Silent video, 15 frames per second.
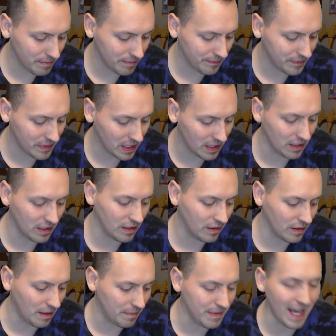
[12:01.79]
You know, I'm
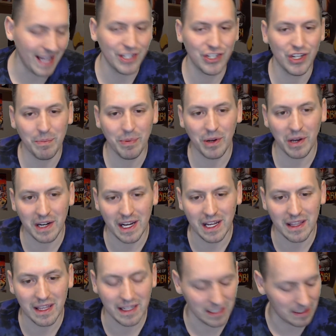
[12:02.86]
not jumping on anything
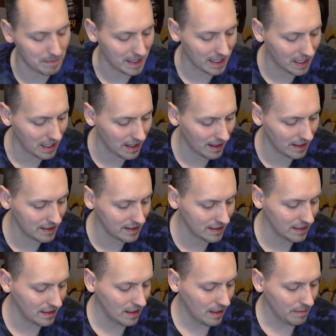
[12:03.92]
just because.
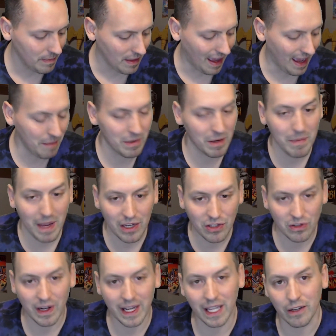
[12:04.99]
I am going to make sure I
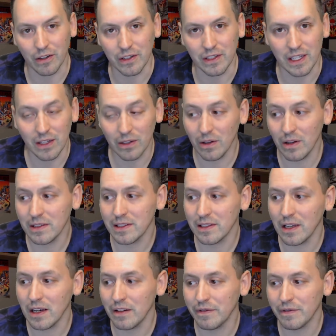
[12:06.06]
get a good deal on
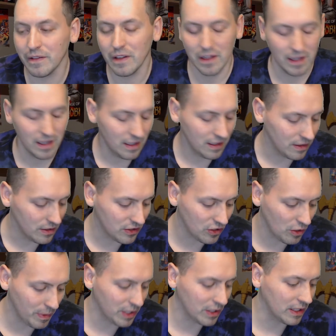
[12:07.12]
stuff. There's so many
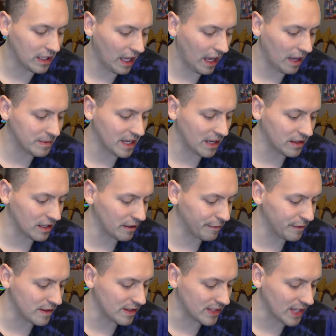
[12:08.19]
good games out there for the
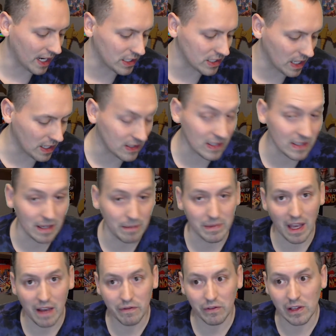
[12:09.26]
Sega Genesis. I
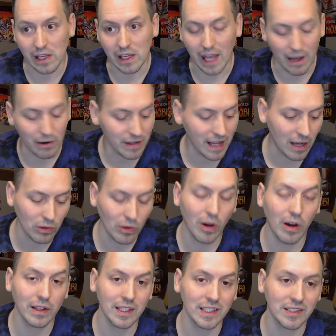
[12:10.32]
don't know how long
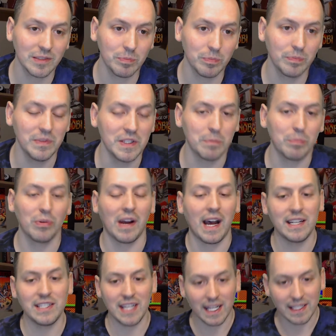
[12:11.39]
this
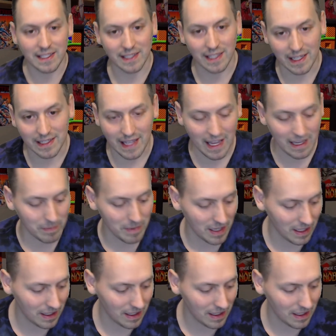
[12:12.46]
project is going to take me.